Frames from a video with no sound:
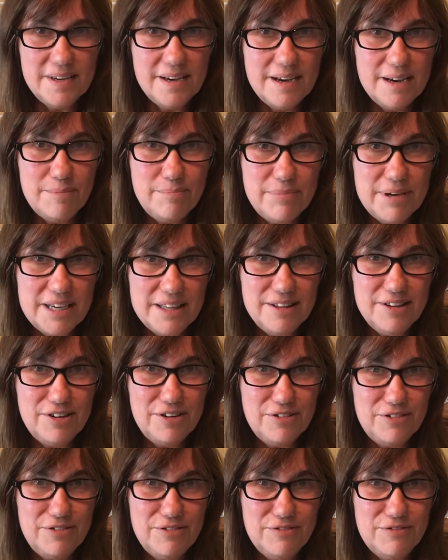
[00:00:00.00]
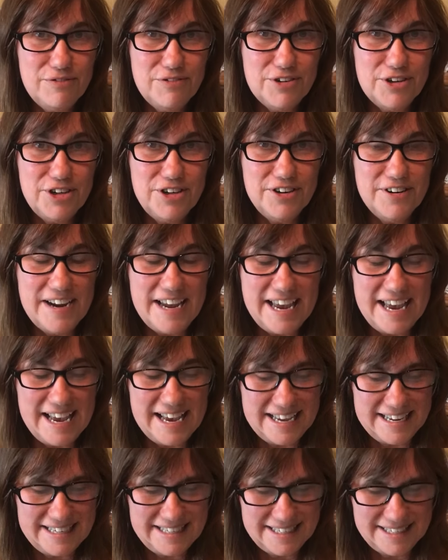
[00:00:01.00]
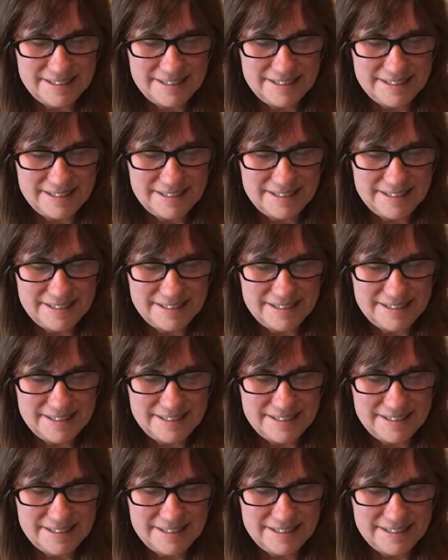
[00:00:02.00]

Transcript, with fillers: a pillow for your head.